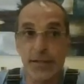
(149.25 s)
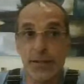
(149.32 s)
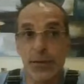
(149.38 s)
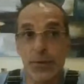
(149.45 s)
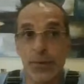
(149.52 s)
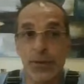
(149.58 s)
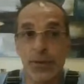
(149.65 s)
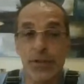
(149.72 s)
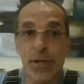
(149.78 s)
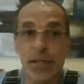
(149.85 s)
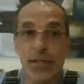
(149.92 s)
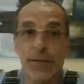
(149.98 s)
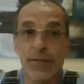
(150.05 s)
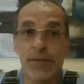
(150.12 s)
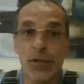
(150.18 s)
So the
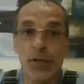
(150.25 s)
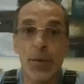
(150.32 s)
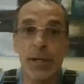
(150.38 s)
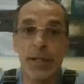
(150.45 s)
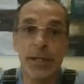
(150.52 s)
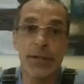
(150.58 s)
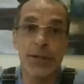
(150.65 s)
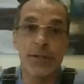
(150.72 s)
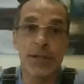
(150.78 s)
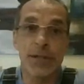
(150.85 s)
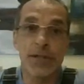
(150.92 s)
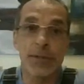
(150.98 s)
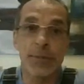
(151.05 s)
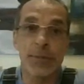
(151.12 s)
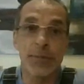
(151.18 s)
stress of knowing that the
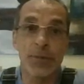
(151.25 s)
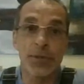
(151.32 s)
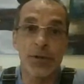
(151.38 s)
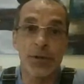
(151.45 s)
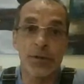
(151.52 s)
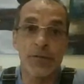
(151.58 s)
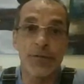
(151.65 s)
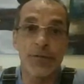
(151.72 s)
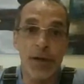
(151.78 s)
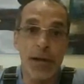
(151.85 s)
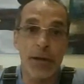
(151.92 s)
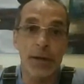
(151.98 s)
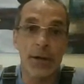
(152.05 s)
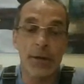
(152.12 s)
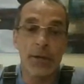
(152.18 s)
system could
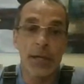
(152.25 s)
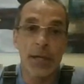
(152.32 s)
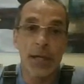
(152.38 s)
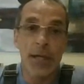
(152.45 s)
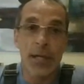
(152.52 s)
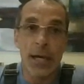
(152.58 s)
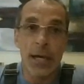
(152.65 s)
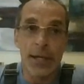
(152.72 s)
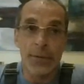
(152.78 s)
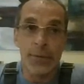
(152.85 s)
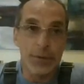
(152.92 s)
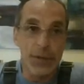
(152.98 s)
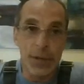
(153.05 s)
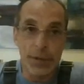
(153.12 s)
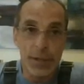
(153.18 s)
fail
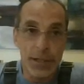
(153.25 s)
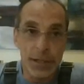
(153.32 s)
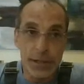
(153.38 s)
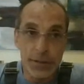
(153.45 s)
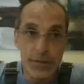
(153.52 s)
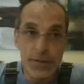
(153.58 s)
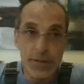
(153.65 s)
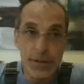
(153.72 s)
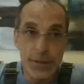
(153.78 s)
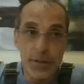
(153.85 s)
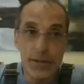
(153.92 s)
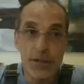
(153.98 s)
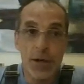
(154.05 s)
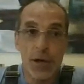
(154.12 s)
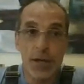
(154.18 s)
without any
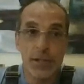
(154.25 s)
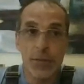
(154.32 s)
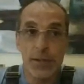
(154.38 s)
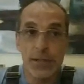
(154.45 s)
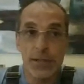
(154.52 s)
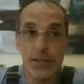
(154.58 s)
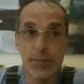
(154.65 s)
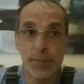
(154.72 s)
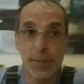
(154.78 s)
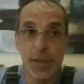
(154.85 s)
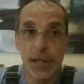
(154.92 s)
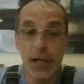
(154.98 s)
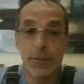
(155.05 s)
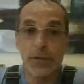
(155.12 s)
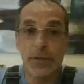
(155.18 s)
serious consequence may
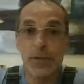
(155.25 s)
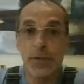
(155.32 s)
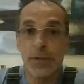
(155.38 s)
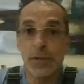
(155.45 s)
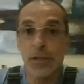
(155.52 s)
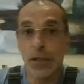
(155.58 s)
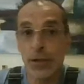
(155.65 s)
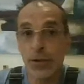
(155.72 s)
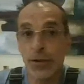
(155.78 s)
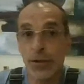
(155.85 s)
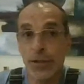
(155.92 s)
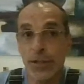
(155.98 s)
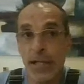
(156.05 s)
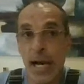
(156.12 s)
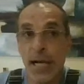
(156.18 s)
help students learn
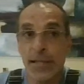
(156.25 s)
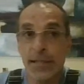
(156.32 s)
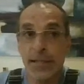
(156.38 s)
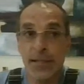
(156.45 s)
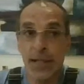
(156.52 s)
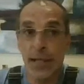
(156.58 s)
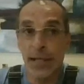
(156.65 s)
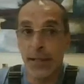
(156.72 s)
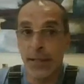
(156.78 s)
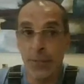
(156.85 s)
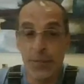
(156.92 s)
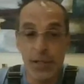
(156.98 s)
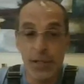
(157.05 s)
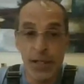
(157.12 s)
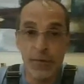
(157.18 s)
the task, and they'll
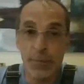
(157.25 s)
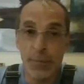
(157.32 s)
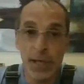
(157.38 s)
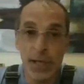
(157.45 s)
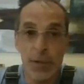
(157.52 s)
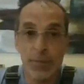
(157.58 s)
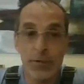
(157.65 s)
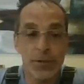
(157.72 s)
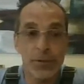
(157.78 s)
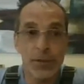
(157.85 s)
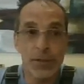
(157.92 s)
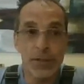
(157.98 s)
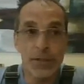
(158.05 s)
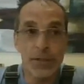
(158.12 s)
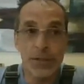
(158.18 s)
be given many
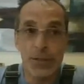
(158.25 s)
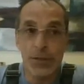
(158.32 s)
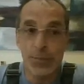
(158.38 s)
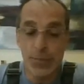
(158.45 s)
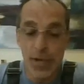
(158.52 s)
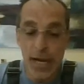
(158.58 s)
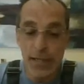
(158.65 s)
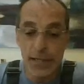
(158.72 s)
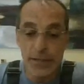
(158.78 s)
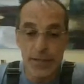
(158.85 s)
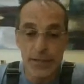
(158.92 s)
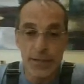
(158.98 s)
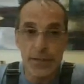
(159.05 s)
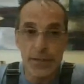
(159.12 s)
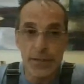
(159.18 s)
opportunities to practice
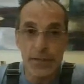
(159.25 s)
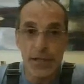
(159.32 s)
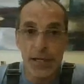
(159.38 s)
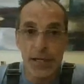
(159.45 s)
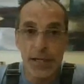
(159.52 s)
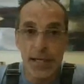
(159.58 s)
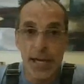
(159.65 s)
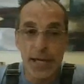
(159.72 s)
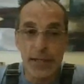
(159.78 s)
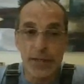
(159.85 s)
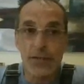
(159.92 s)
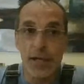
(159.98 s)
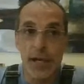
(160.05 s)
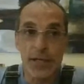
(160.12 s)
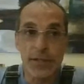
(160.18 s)
these
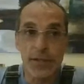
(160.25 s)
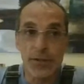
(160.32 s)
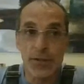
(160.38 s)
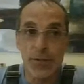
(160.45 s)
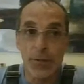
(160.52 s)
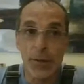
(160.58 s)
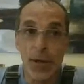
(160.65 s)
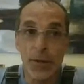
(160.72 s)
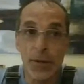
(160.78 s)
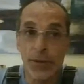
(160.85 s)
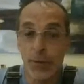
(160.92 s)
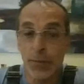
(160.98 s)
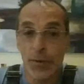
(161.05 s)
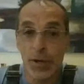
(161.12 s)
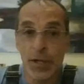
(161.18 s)
exercises. Their
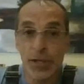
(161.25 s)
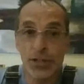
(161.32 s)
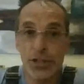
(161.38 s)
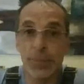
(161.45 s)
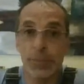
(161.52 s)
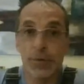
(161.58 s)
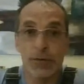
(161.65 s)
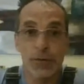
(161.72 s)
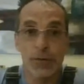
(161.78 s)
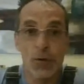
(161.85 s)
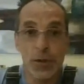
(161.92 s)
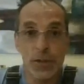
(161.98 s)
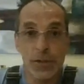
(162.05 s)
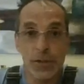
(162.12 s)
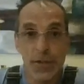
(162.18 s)
apprenticeship, of
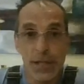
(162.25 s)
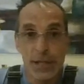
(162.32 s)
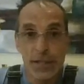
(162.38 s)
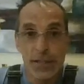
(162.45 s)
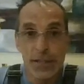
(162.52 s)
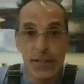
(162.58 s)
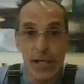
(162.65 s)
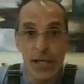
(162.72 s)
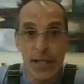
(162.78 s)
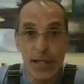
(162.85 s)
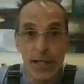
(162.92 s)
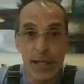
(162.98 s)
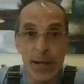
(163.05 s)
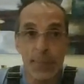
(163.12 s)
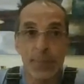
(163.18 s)
course,
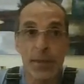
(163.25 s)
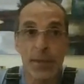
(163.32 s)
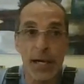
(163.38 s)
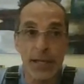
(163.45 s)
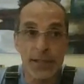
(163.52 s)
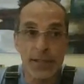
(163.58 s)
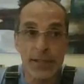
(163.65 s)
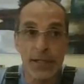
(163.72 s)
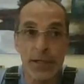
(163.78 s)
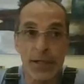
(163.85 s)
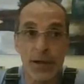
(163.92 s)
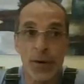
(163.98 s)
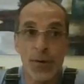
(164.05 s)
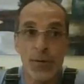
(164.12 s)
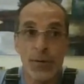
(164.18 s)
scaling up as they
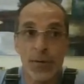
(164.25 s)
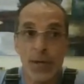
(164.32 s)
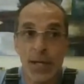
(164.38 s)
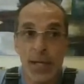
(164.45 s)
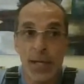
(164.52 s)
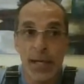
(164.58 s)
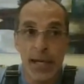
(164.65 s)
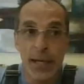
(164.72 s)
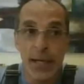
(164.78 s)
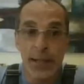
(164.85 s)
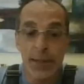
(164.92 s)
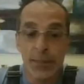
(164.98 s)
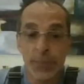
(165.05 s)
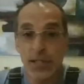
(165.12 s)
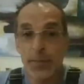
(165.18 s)
go.
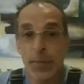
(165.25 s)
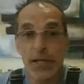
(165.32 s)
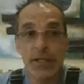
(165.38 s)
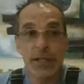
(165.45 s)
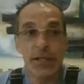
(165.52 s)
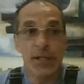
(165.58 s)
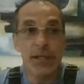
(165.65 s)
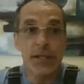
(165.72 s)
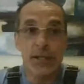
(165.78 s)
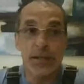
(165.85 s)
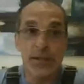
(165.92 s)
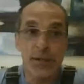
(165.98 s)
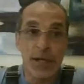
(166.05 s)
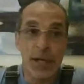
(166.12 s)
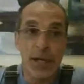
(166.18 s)
And by spacing
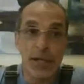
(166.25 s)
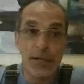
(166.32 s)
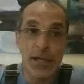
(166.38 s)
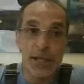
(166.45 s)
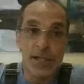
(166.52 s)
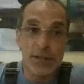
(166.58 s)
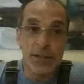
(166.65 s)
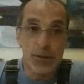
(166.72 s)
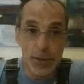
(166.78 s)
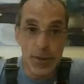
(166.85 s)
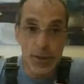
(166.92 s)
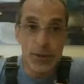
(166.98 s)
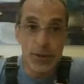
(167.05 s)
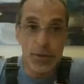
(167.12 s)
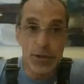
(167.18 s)
these exercises throughout
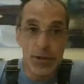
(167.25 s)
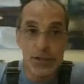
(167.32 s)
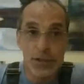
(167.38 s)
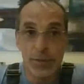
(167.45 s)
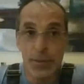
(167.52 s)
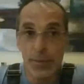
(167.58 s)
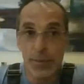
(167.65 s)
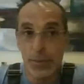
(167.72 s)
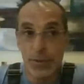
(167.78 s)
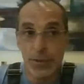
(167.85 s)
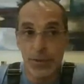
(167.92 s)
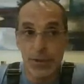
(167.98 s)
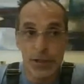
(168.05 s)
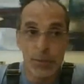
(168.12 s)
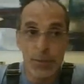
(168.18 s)
their apprenticeship, I'm hoping
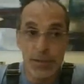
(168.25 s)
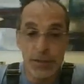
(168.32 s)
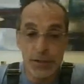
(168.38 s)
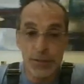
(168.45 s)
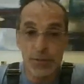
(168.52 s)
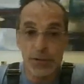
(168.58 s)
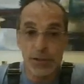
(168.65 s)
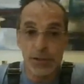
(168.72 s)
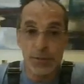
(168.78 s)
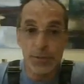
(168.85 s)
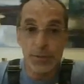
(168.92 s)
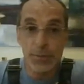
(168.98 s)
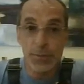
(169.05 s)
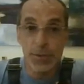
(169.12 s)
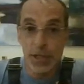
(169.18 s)
to help my students
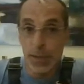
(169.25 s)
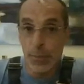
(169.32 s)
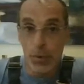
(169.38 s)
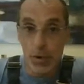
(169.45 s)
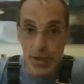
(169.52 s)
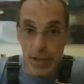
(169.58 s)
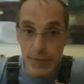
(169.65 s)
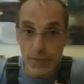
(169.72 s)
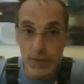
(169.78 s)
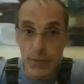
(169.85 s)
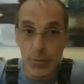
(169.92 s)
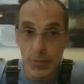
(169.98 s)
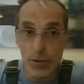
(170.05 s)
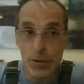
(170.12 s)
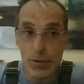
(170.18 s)
become more
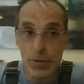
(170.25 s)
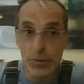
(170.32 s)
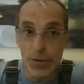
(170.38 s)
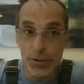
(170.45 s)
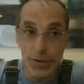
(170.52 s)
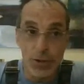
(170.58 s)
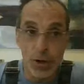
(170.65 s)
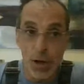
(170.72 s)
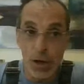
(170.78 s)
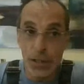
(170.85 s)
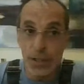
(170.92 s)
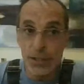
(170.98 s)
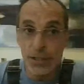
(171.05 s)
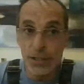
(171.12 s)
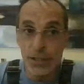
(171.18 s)
comfortable with their
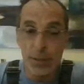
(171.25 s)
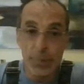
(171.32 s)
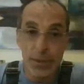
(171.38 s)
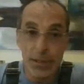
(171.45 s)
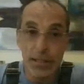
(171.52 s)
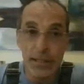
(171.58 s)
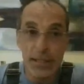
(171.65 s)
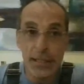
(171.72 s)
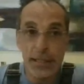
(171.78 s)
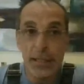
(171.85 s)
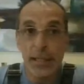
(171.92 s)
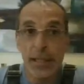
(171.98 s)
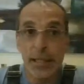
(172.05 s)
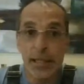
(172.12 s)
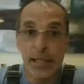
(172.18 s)
knowledge and ability
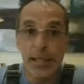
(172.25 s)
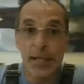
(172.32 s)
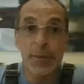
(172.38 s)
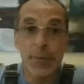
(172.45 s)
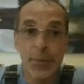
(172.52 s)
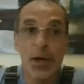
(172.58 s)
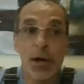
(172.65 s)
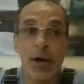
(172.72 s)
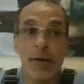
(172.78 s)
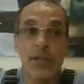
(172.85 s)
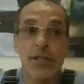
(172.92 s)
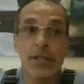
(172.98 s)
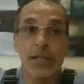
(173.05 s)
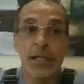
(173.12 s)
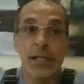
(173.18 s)
and give them the
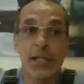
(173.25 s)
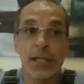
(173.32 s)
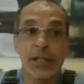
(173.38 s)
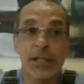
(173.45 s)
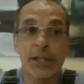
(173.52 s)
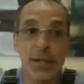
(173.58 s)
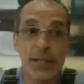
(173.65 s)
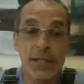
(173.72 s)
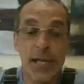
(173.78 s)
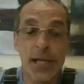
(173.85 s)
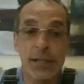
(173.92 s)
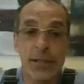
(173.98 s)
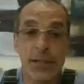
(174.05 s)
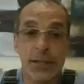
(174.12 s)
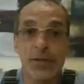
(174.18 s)
confidence they need to excel
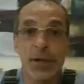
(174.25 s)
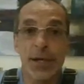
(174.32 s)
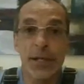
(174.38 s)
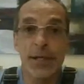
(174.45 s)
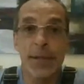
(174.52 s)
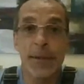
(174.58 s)
in the trade.